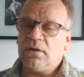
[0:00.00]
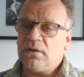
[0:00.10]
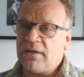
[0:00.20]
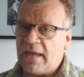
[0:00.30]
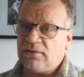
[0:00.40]

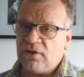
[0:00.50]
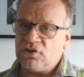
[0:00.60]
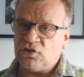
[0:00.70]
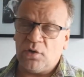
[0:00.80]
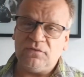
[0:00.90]
get a
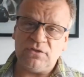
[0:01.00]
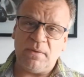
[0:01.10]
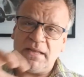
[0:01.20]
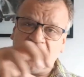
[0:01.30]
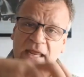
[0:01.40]
service where
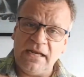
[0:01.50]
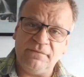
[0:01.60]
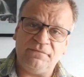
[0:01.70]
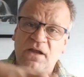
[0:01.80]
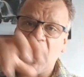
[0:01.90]
they can lift
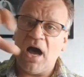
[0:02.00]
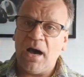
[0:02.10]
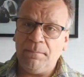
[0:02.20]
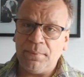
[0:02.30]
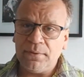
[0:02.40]
the car
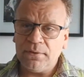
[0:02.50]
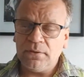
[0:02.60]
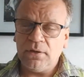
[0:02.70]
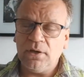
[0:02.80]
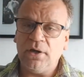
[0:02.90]
up
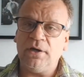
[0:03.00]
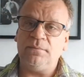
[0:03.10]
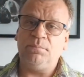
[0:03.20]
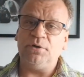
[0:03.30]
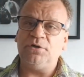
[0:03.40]
and
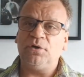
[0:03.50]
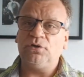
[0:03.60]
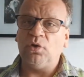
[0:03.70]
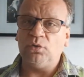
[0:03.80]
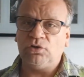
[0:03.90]
put it on a
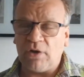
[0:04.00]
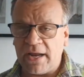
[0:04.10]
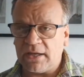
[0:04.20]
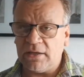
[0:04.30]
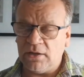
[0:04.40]
tow truck,
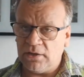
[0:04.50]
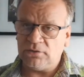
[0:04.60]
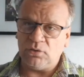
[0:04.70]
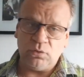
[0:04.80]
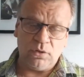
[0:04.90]
a
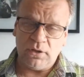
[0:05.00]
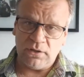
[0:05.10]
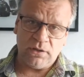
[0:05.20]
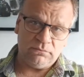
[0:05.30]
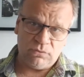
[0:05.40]
tow
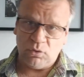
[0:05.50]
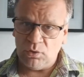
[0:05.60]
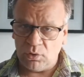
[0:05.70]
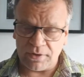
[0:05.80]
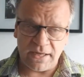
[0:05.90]

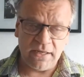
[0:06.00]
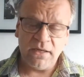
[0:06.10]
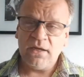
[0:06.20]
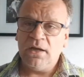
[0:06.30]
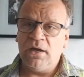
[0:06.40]
lorry,
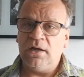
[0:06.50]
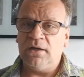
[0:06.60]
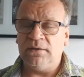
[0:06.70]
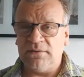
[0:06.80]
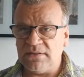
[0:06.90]

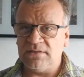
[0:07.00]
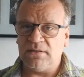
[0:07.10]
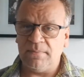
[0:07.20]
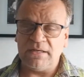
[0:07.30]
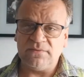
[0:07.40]
this is the
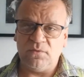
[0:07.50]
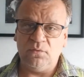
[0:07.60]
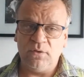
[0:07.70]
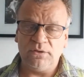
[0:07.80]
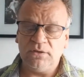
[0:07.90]
best
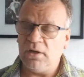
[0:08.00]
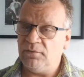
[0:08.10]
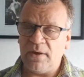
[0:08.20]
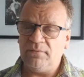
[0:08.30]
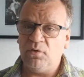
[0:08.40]

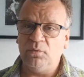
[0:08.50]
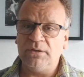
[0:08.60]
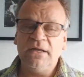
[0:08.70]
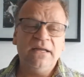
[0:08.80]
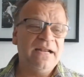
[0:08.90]
way forward.
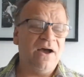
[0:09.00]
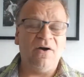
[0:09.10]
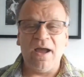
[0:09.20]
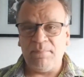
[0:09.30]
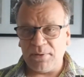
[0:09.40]
Now,
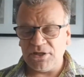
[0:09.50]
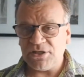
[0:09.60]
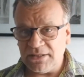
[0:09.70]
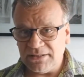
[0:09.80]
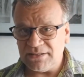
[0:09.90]
I
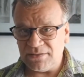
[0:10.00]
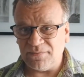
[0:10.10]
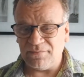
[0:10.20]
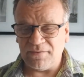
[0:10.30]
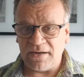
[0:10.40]
appreciate that it's
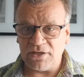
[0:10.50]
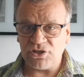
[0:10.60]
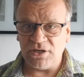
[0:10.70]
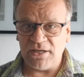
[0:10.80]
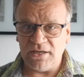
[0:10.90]

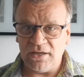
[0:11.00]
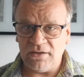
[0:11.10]
financially